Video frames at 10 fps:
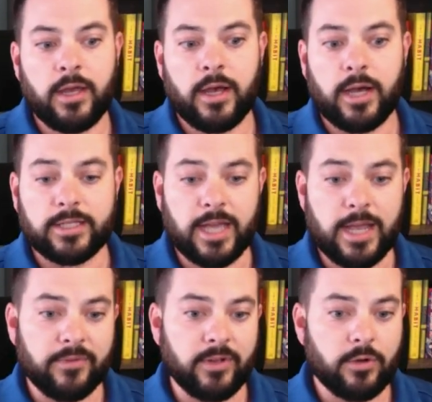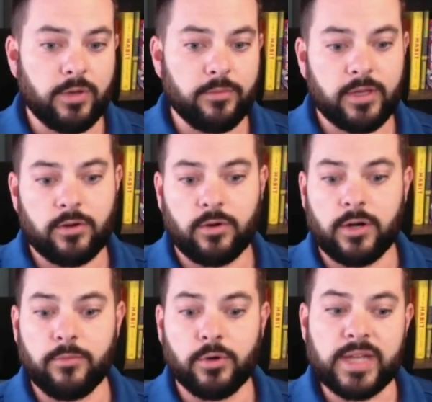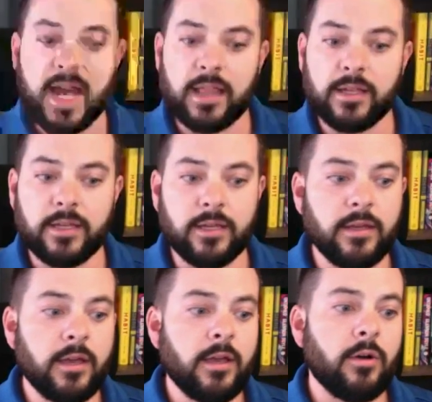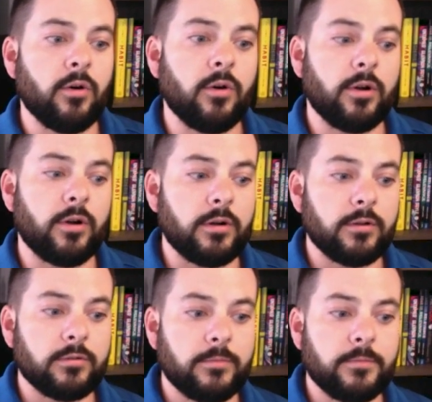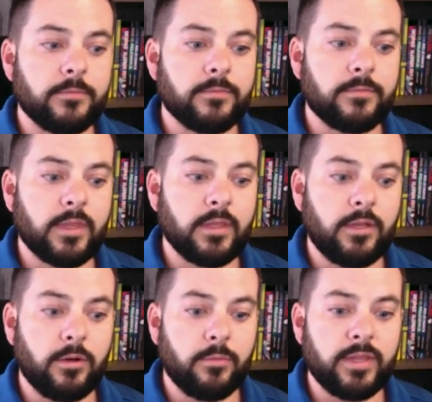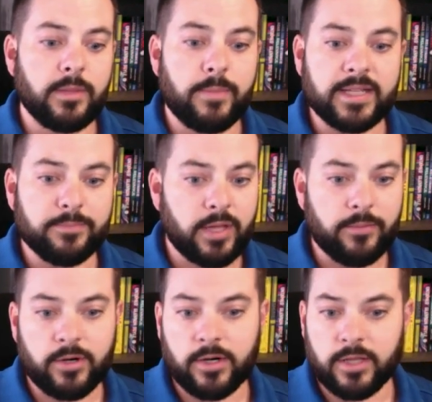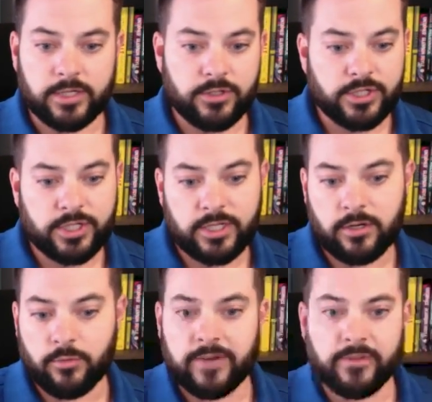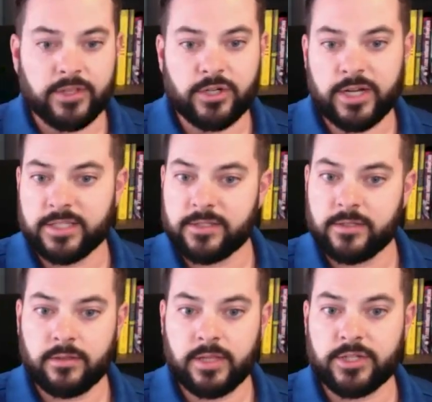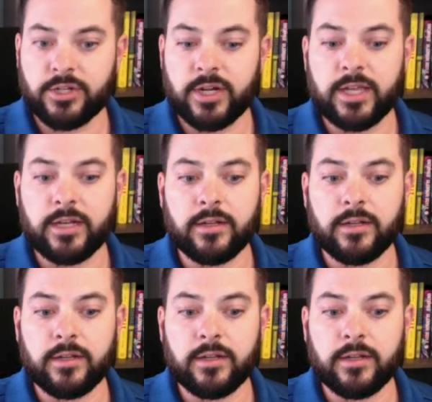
a type of equipment or a modality, or, you know, be the best plumber or electrician or whatever the trades that you're in.